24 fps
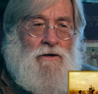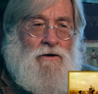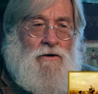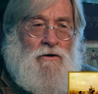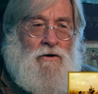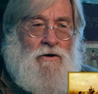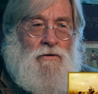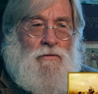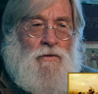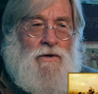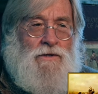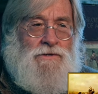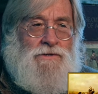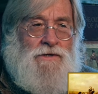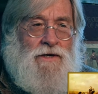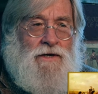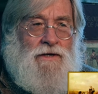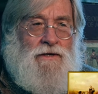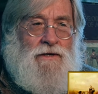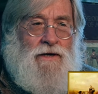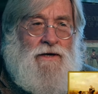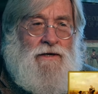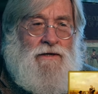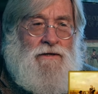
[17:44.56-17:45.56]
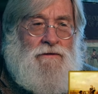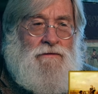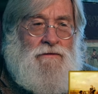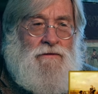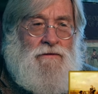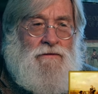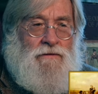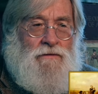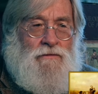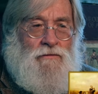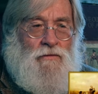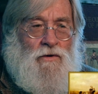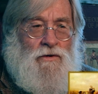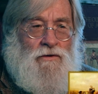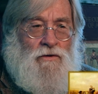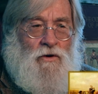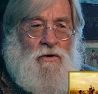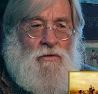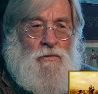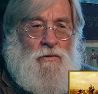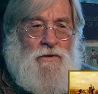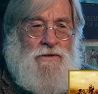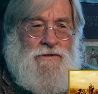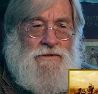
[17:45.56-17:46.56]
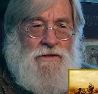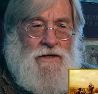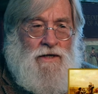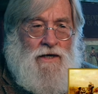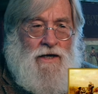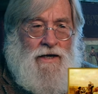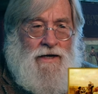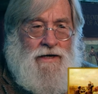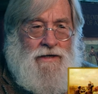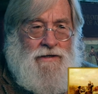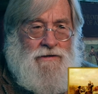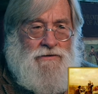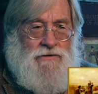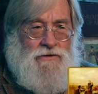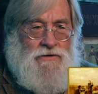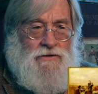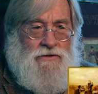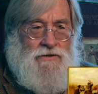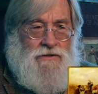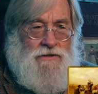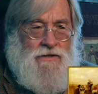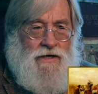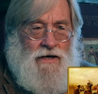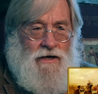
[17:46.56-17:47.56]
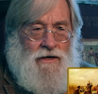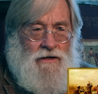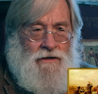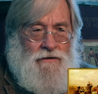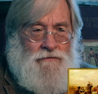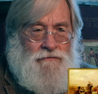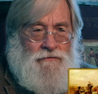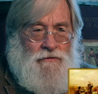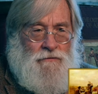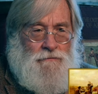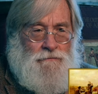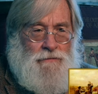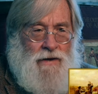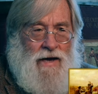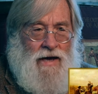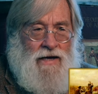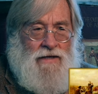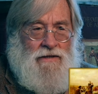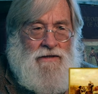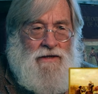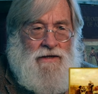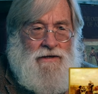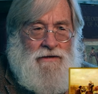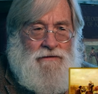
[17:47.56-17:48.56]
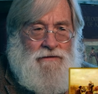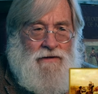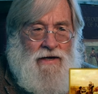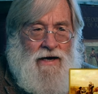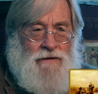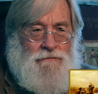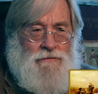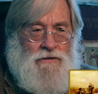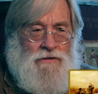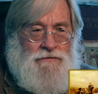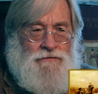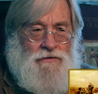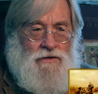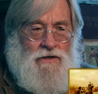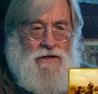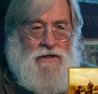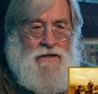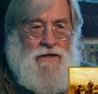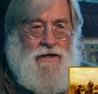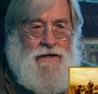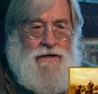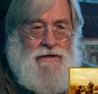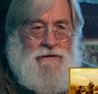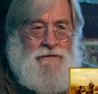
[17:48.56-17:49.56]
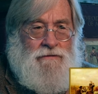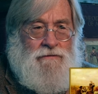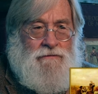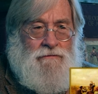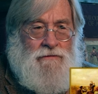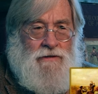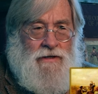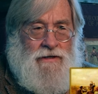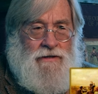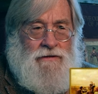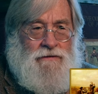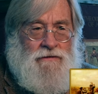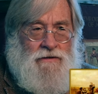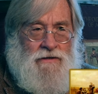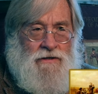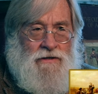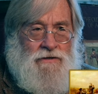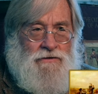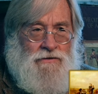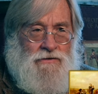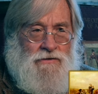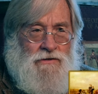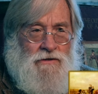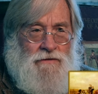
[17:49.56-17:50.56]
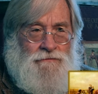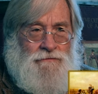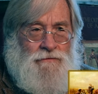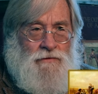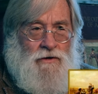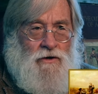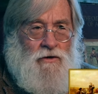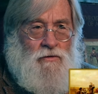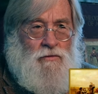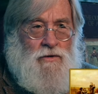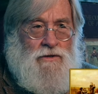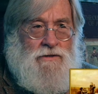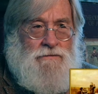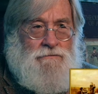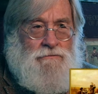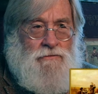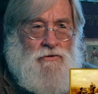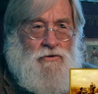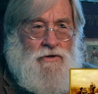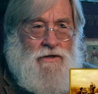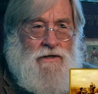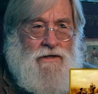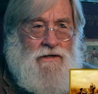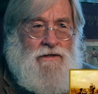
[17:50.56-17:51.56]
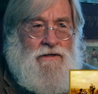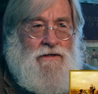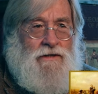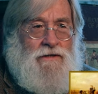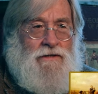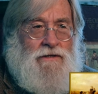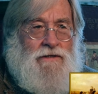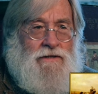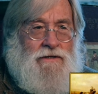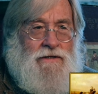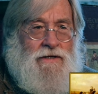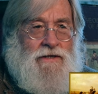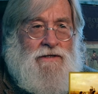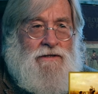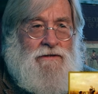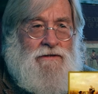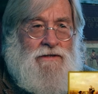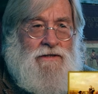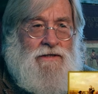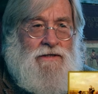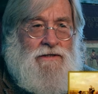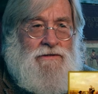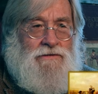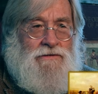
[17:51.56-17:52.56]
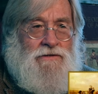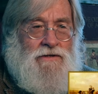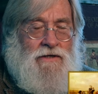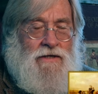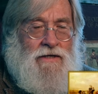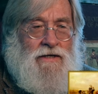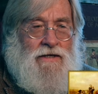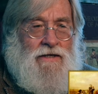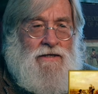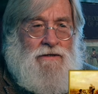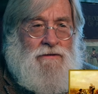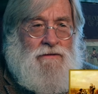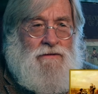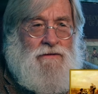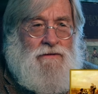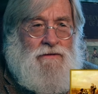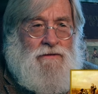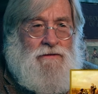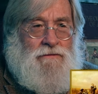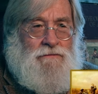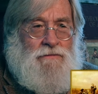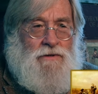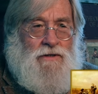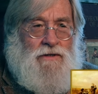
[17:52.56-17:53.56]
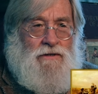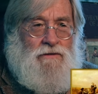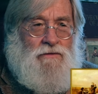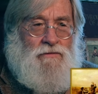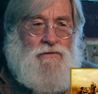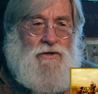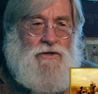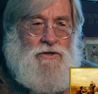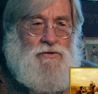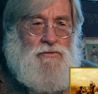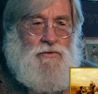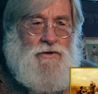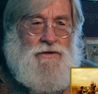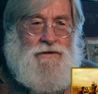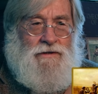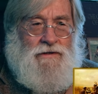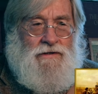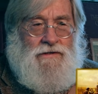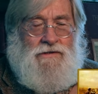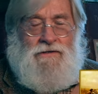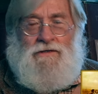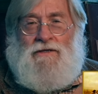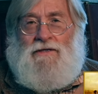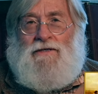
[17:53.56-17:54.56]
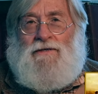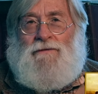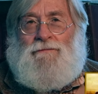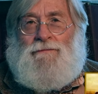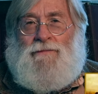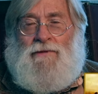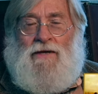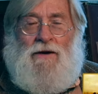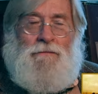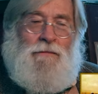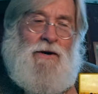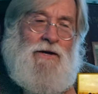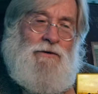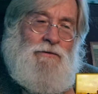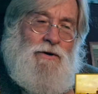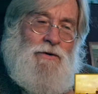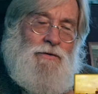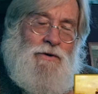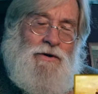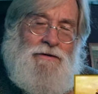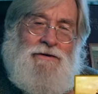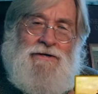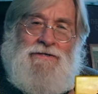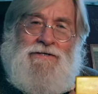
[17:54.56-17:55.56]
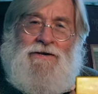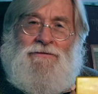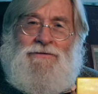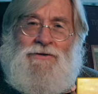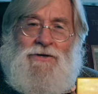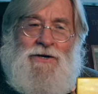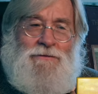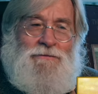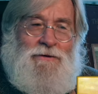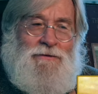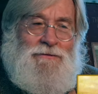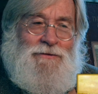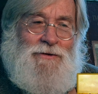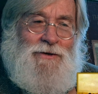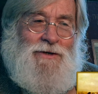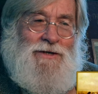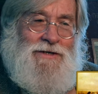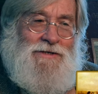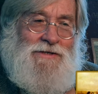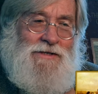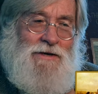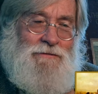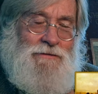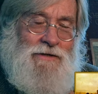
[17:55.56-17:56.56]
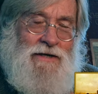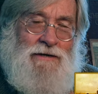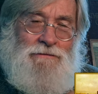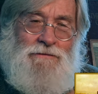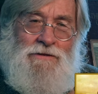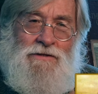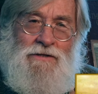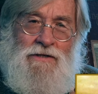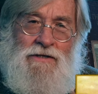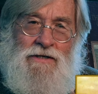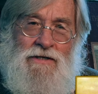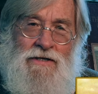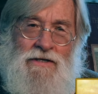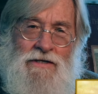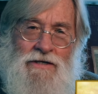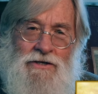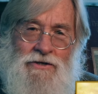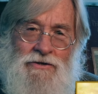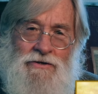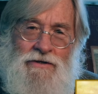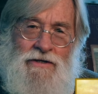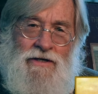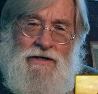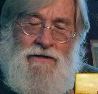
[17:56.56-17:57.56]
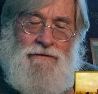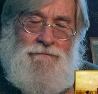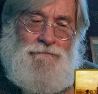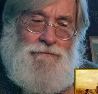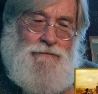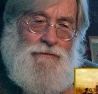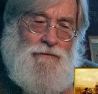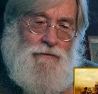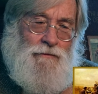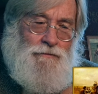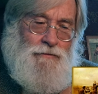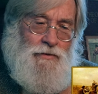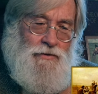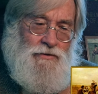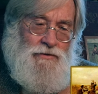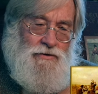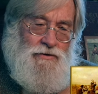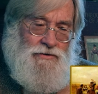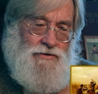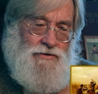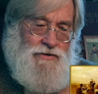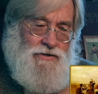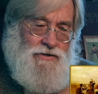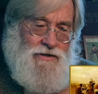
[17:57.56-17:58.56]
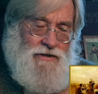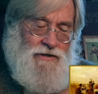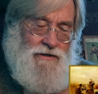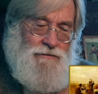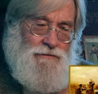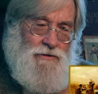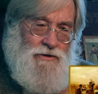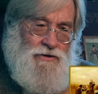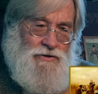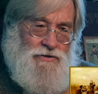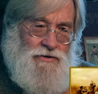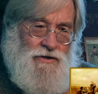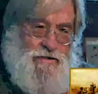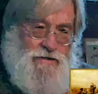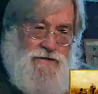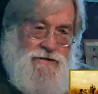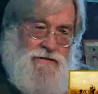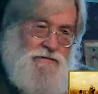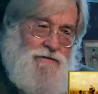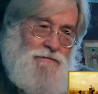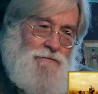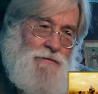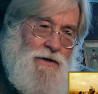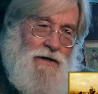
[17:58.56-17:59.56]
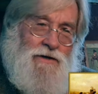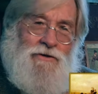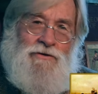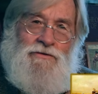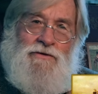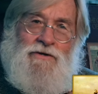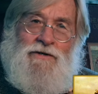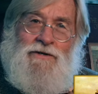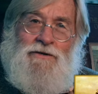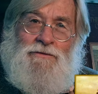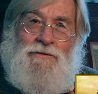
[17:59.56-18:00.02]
or was it a or was the light uh, backlight, the atmospheric light, like this, or was it more inky, like this? But which one is it? Now, by the way, one of the things I've said before is sometimes the internet produces an image that's even better than the